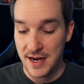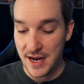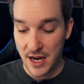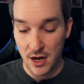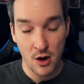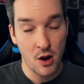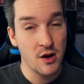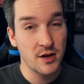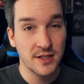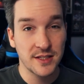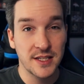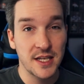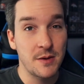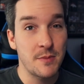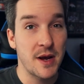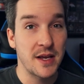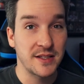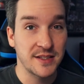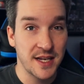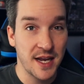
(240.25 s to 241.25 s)
And honestly,
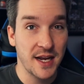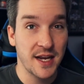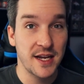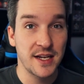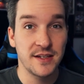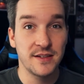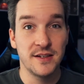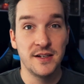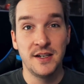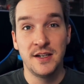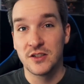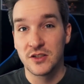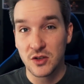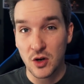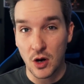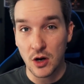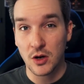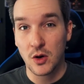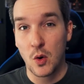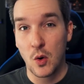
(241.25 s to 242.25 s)
my second
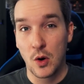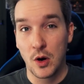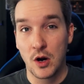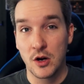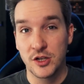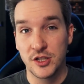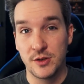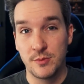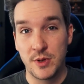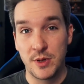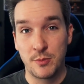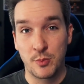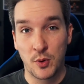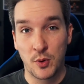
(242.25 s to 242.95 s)
Dark Core RGB